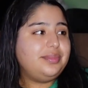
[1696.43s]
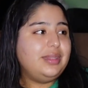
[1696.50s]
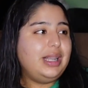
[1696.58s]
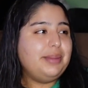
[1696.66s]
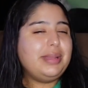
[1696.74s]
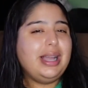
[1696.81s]

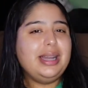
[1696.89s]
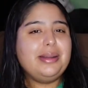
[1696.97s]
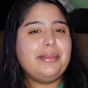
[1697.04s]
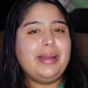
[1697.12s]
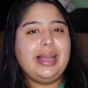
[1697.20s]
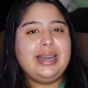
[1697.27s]
I'm kind
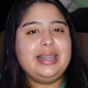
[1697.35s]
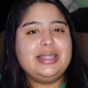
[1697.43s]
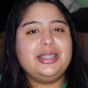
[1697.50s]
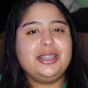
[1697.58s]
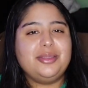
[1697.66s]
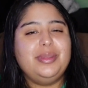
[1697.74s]
of mad it
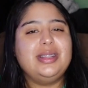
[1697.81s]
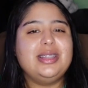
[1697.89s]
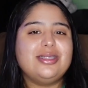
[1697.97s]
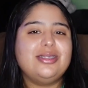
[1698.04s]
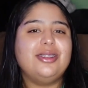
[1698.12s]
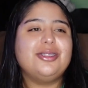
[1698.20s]
took me
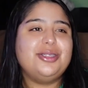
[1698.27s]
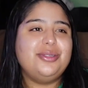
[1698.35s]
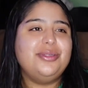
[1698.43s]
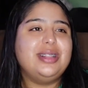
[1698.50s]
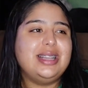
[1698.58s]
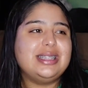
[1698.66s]
this long to
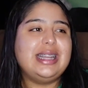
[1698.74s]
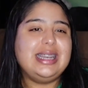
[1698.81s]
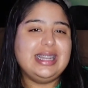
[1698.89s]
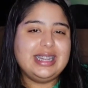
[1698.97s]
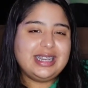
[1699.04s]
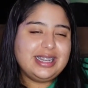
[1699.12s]
realize I
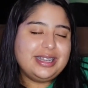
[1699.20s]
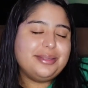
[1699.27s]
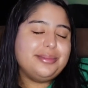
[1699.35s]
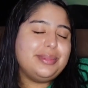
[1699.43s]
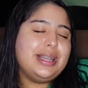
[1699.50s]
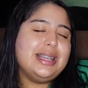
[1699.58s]
needed it,
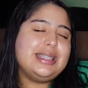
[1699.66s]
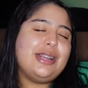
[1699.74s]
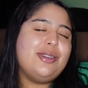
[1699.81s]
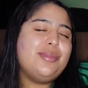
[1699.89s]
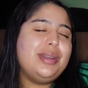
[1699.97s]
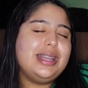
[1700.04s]
because
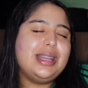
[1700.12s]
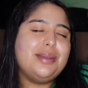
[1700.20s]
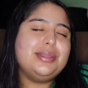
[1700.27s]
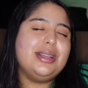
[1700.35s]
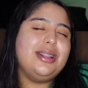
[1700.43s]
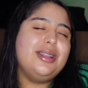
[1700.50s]
everybody
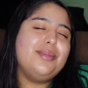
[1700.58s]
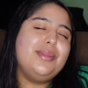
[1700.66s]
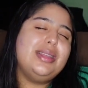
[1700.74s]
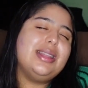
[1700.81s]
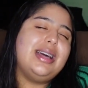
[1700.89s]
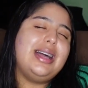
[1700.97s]
kept telling
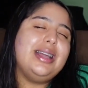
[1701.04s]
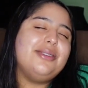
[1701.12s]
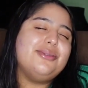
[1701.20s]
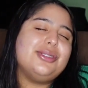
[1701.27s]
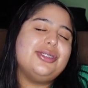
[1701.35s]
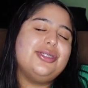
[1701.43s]
me that I
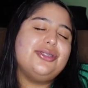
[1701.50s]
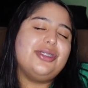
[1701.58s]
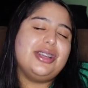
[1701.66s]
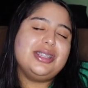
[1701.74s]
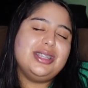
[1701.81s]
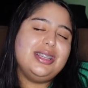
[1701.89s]
was
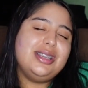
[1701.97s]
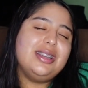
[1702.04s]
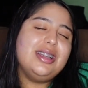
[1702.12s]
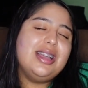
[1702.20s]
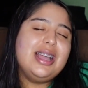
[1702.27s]
stressing